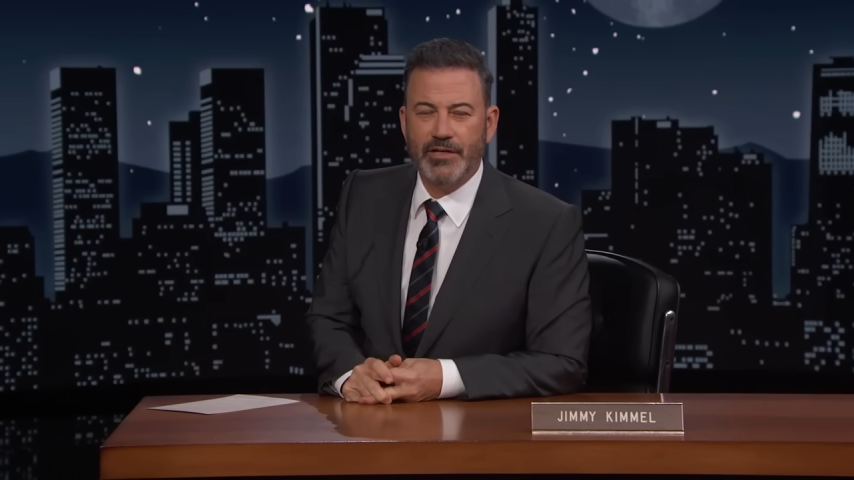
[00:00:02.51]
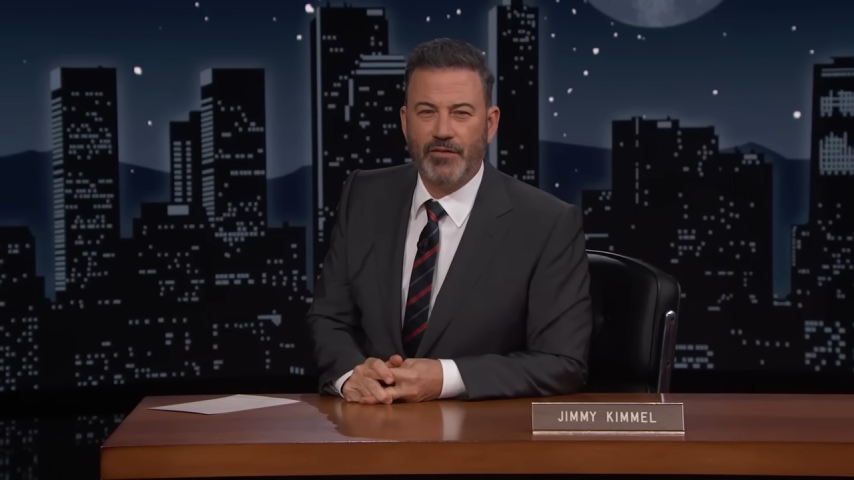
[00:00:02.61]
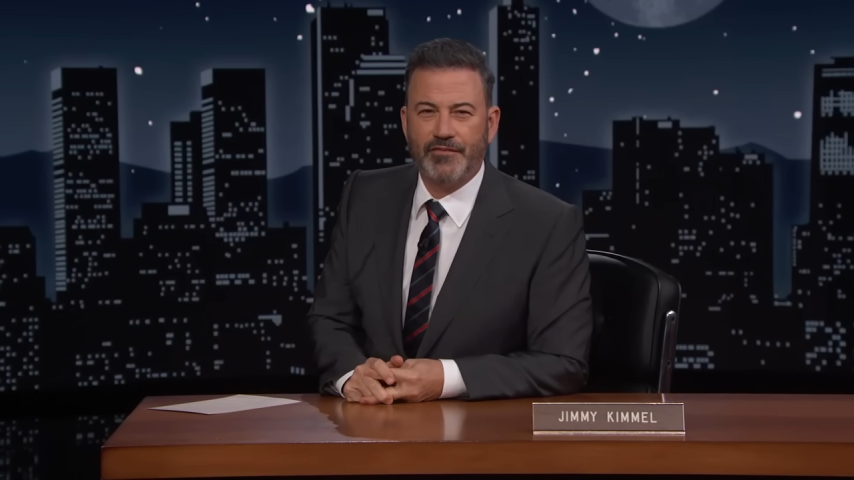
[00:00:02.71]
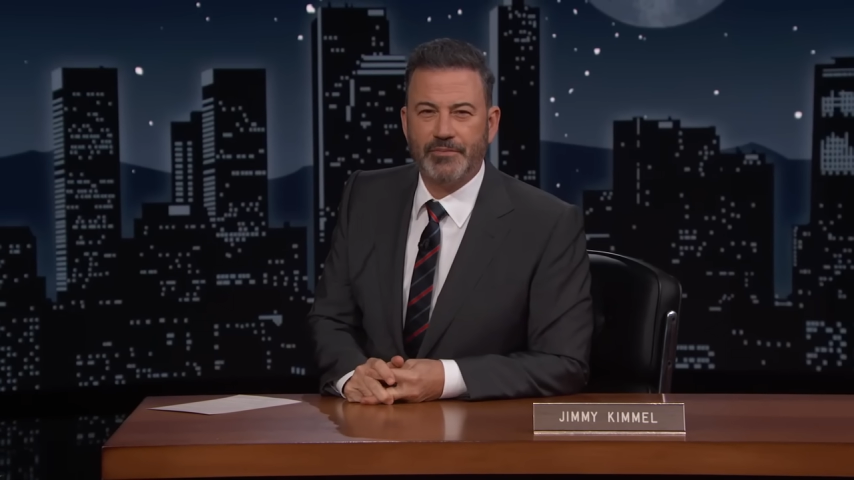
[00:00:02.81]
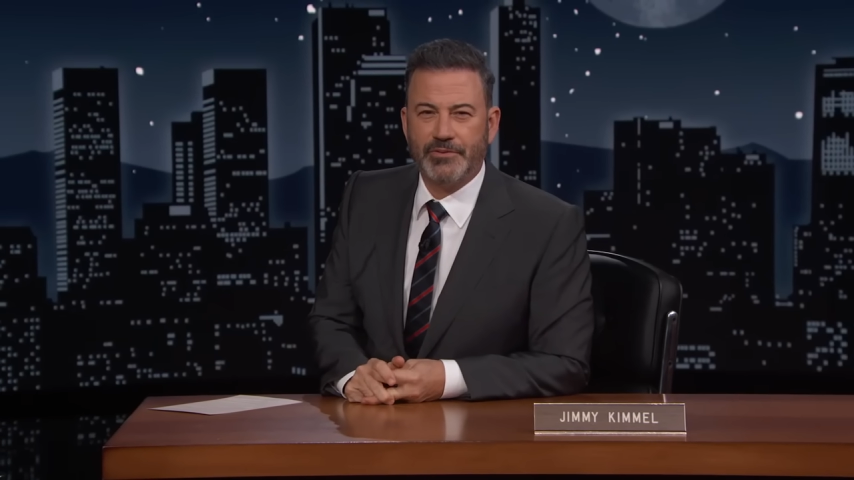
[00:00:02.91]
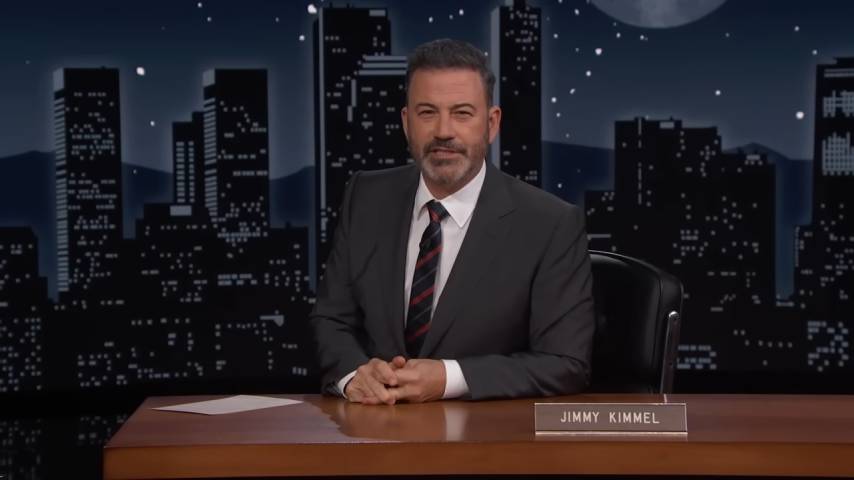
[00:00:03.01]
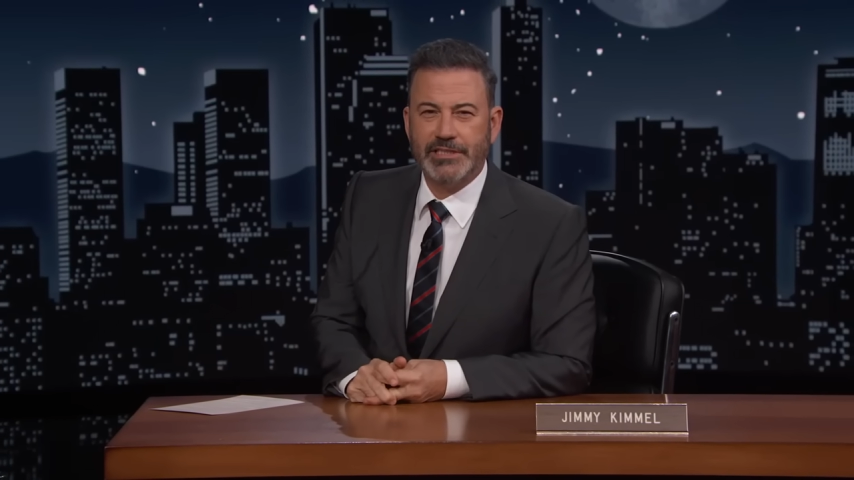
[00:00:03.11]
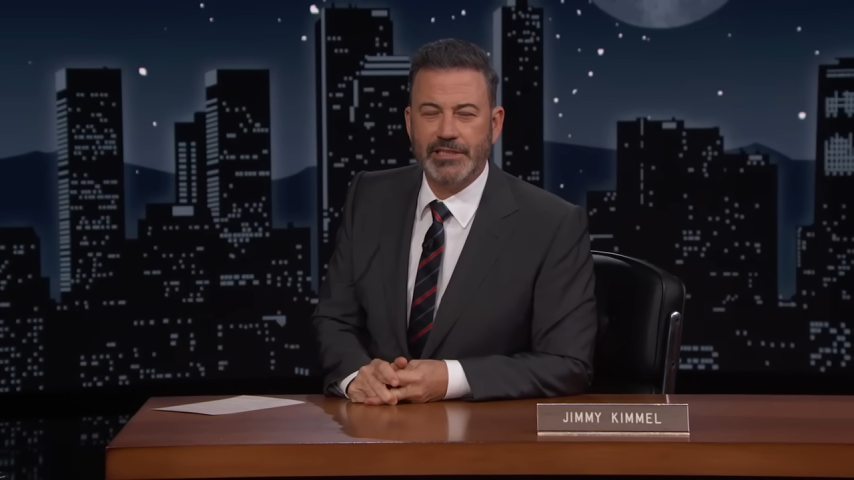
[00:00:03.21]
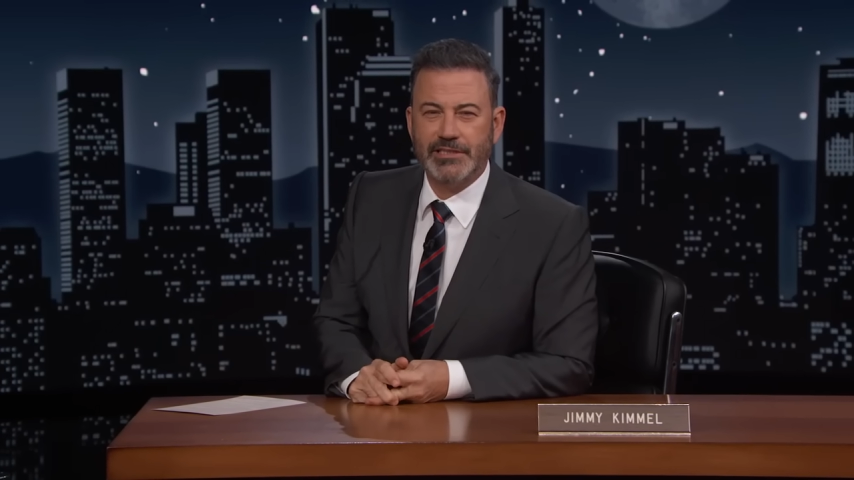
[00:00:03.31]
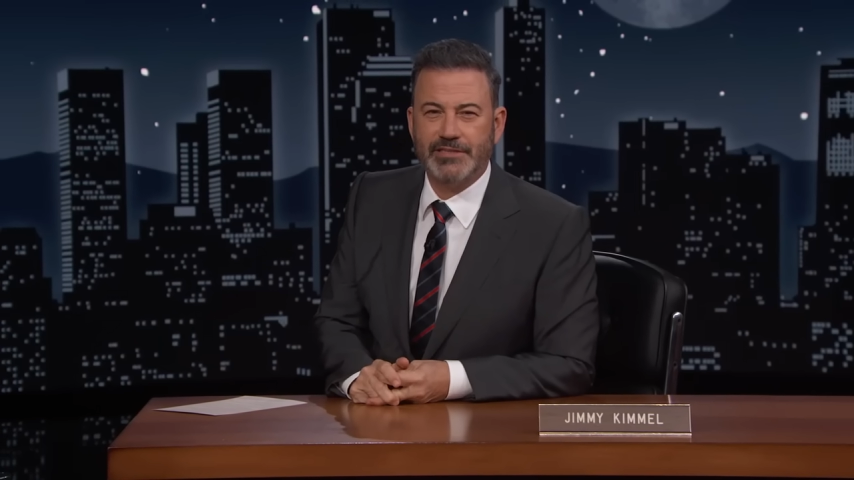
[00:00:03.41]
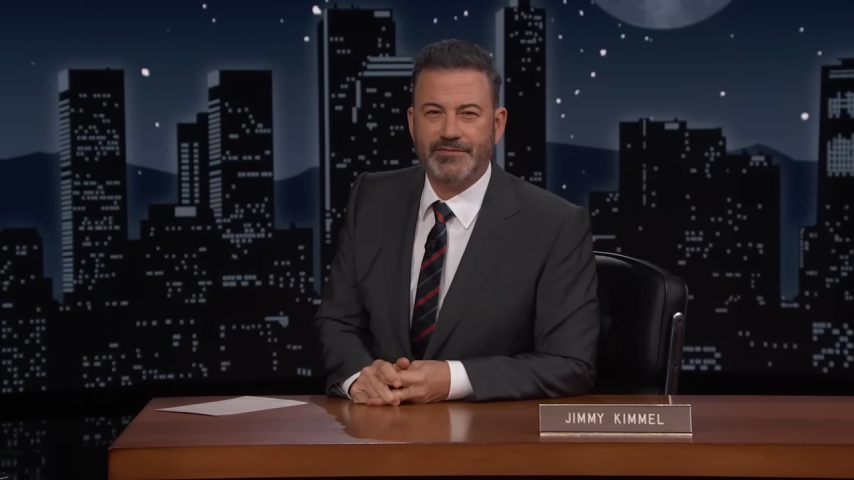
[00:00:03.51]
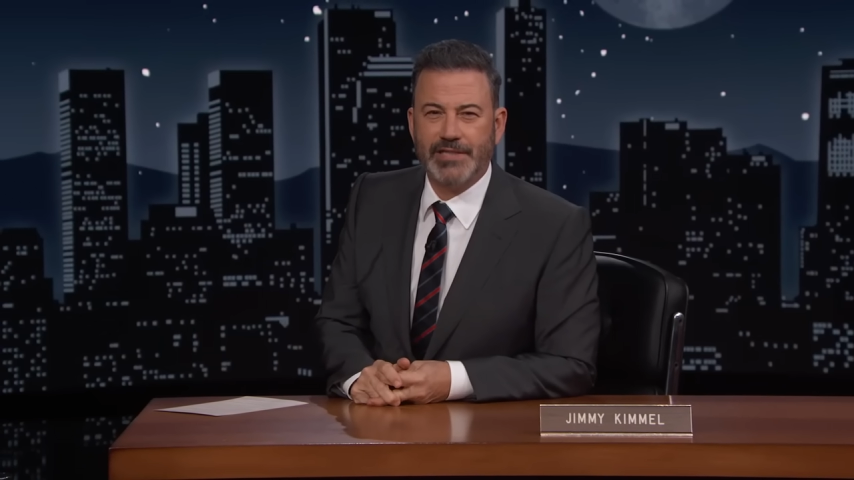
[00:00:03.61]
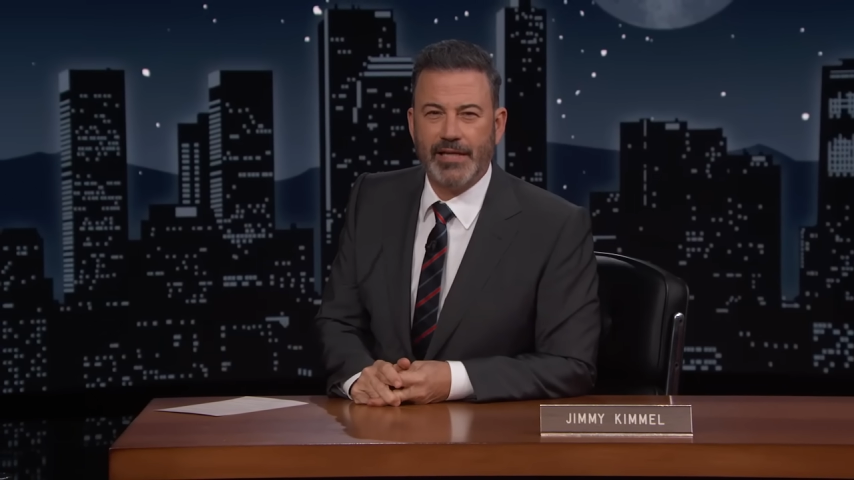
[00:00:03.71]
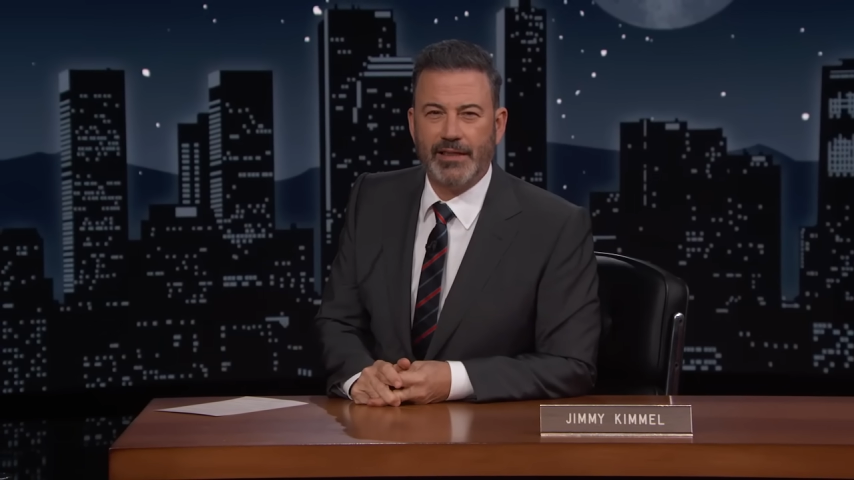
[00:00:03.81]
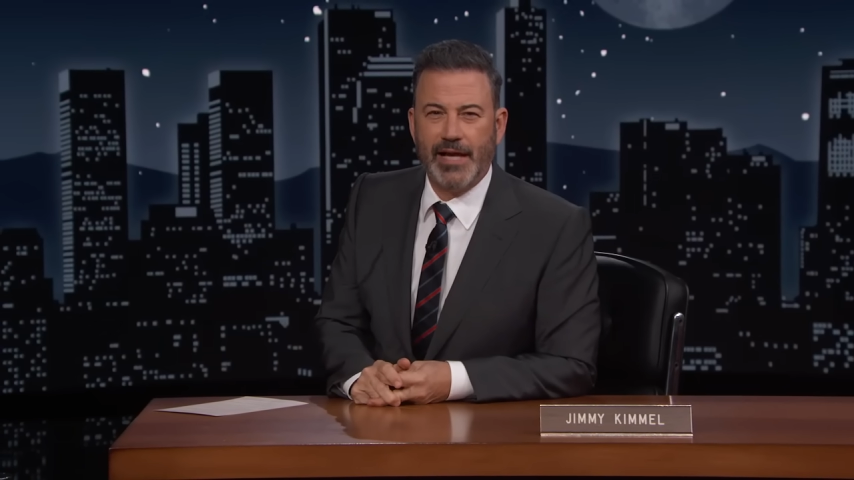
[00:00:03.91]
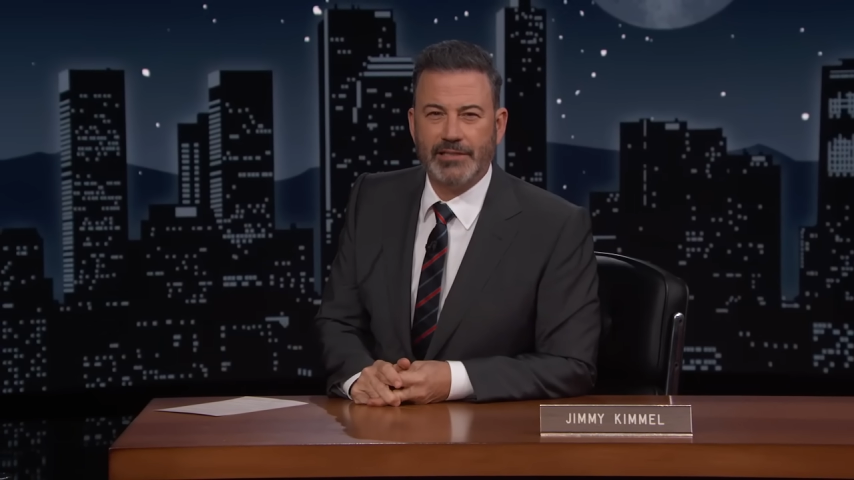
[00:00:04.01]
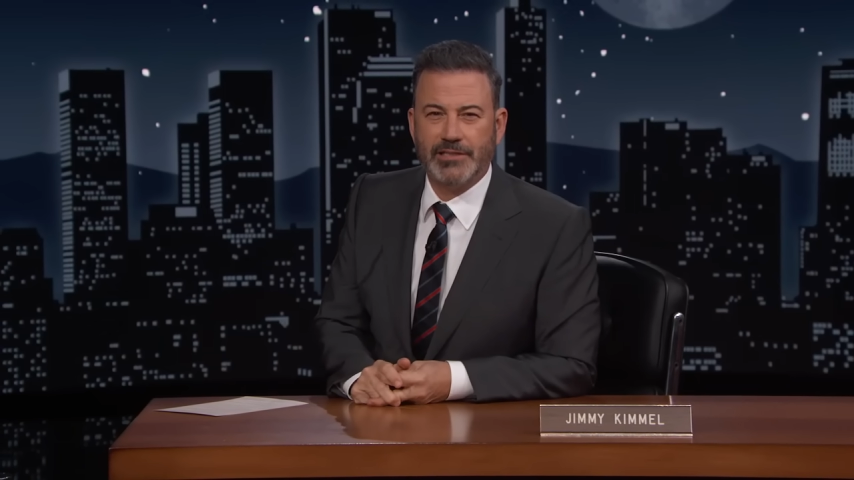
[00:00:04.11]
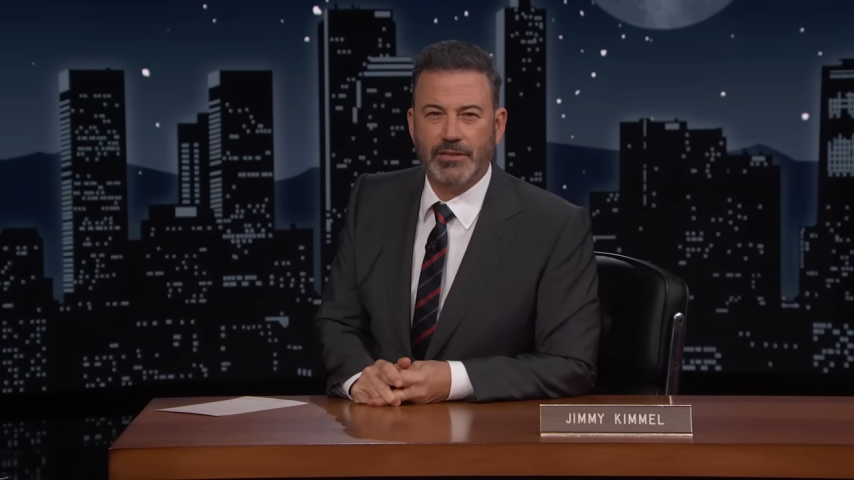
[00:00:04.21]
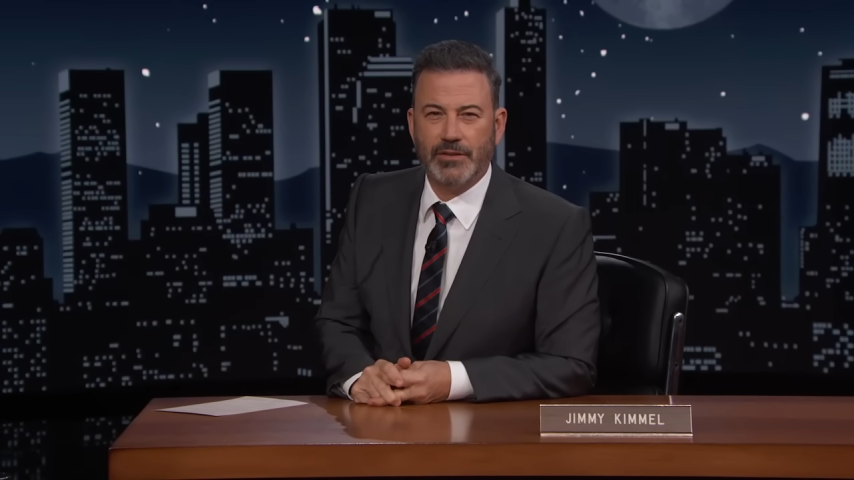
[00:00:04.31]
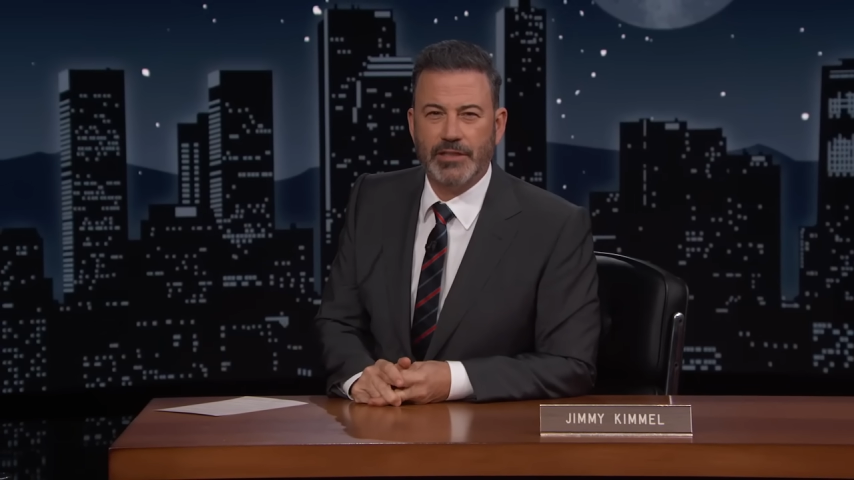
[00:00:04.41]
you know, from three seasons of Ted
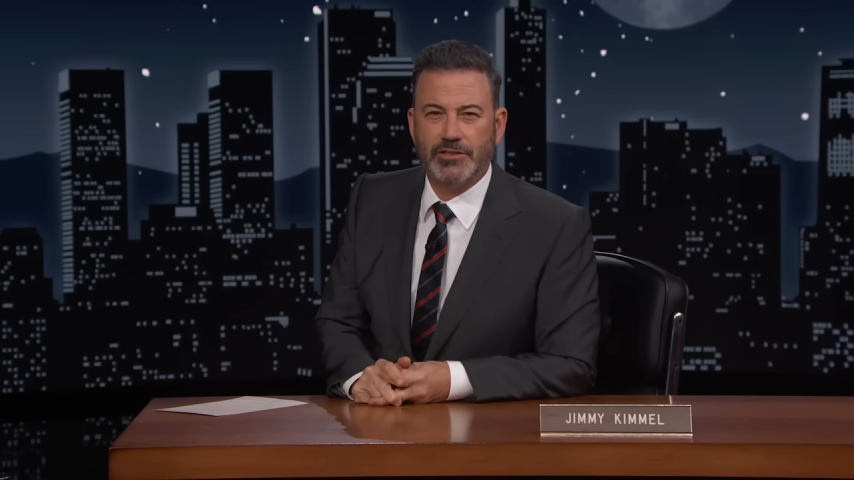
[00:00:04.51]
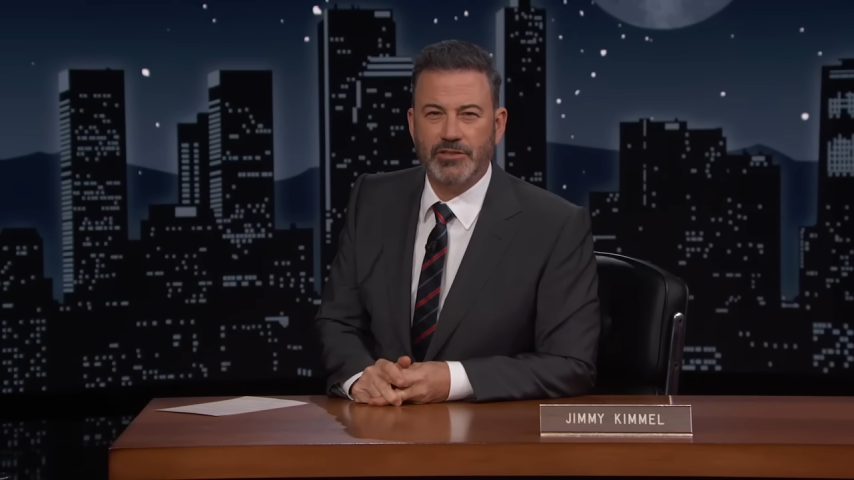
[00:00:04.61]
Lasso and